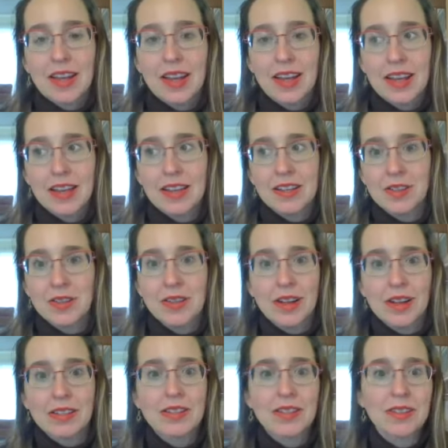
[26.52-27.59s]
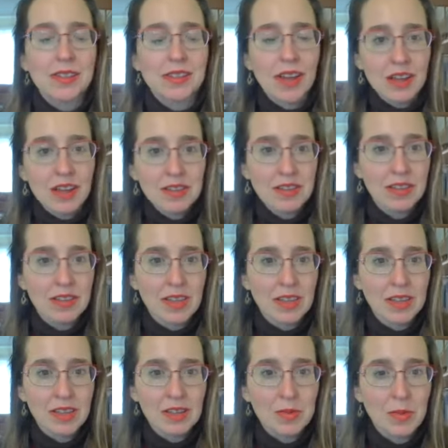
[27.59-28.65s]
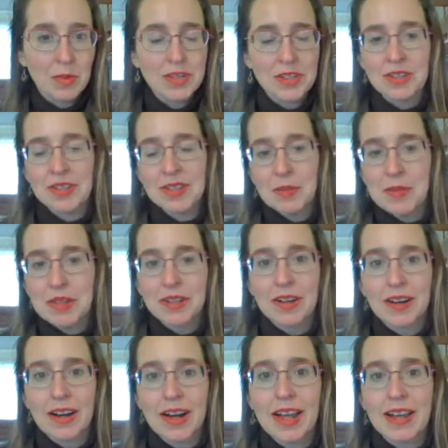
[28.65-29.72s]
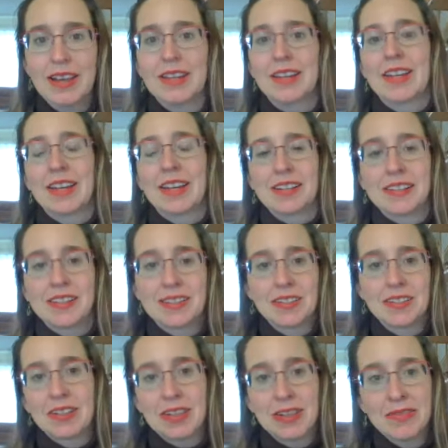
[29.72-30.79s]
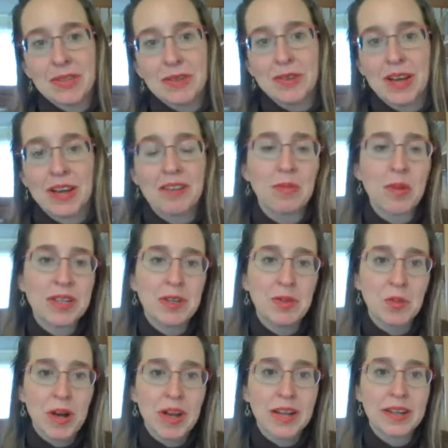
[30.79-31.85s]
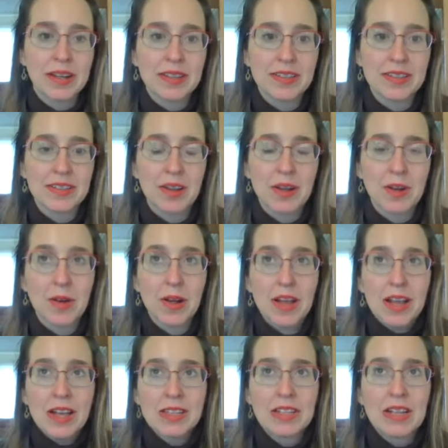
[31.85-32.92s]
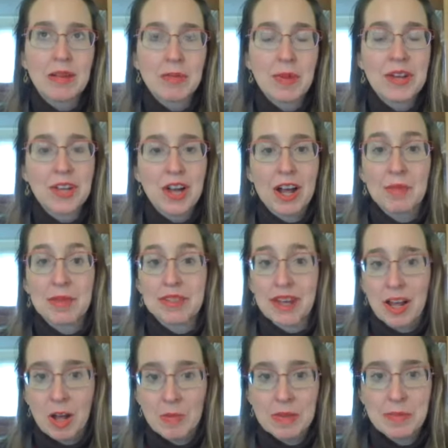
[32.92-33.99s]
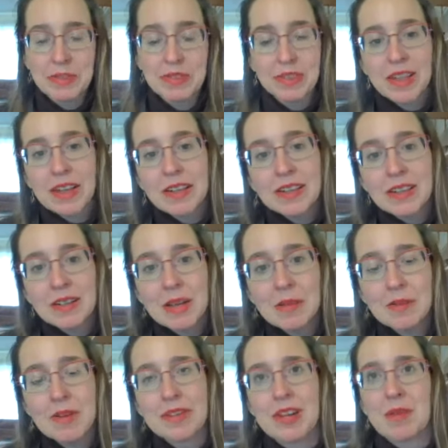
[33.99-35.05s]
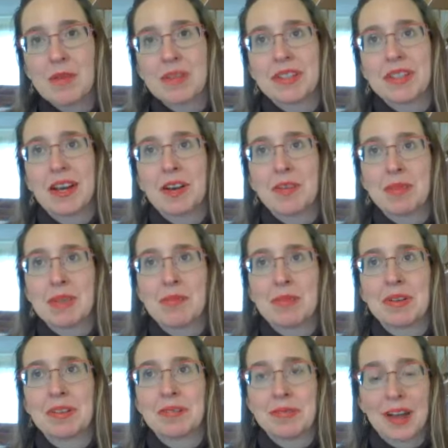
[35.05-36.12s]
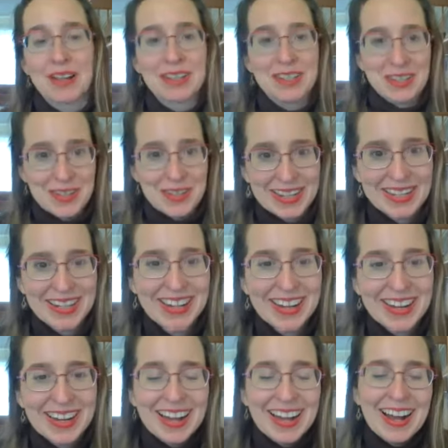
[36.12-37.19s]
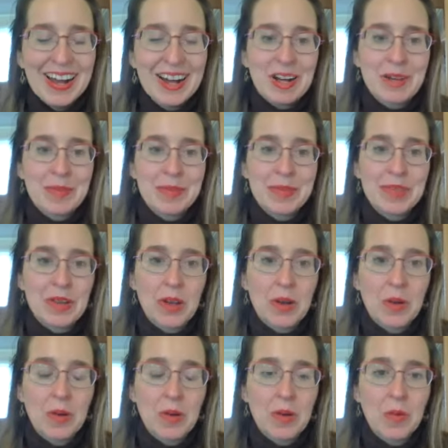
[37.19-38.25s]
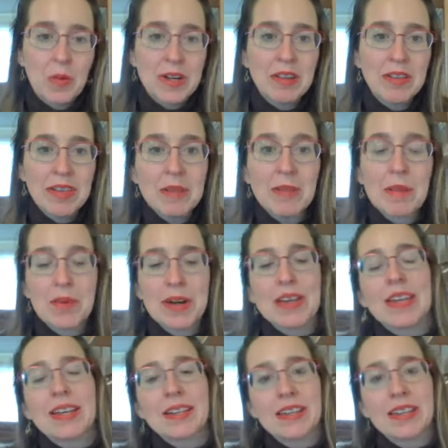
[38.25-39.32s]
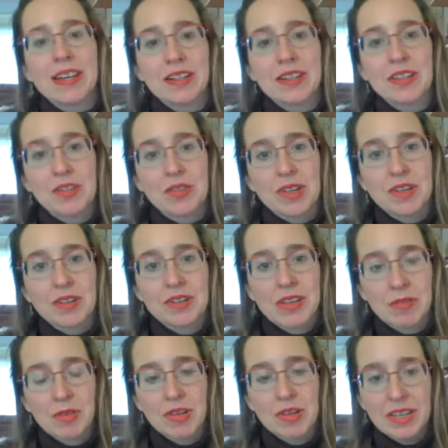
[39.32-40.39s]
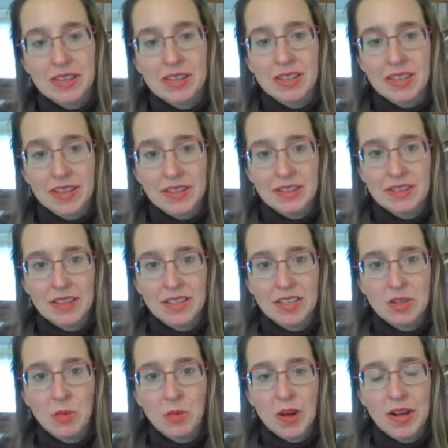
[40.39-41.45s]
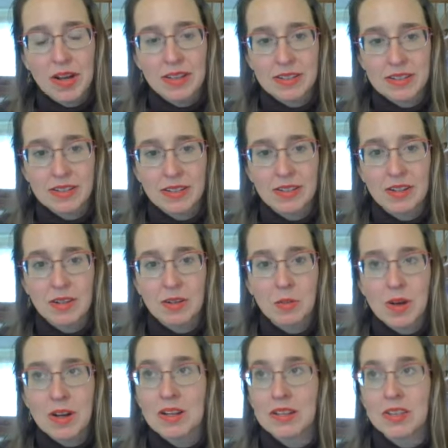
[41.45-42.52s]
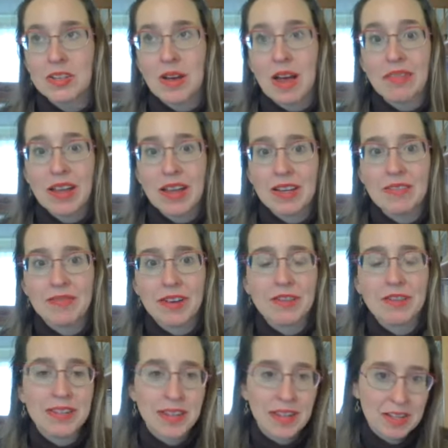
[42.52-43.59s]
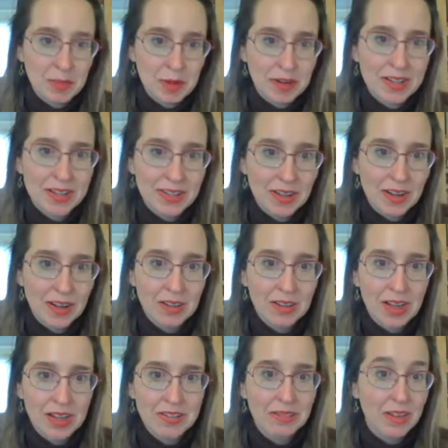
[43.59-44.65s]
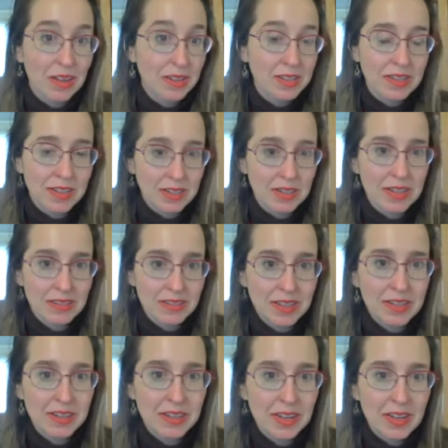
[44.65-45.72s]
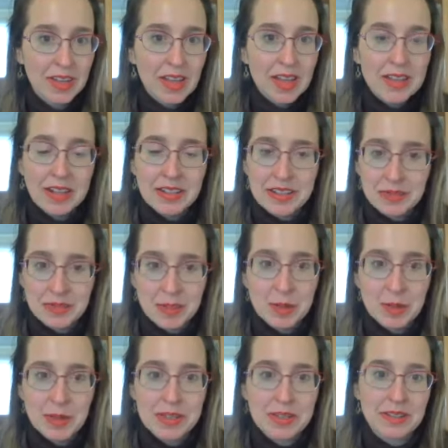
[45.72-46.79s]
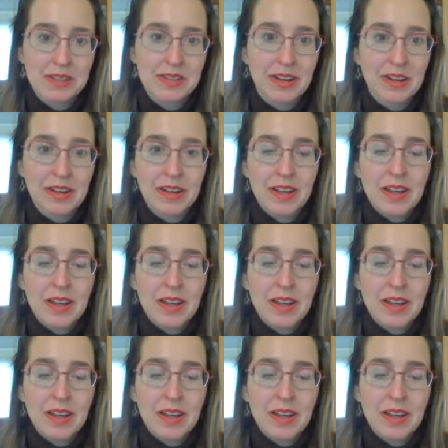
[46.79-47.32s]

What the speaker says: And you could also do this other thing, which is similar, and it can still give you kind of what you want. And so sometimes my job is to help people do that. And sometimes my job is to help people not do it. So when you think about breaking into the industry, there's several key things that you want to consider. One is, do you have any fundraising experience at all as a volunteer even? That's the first place to start.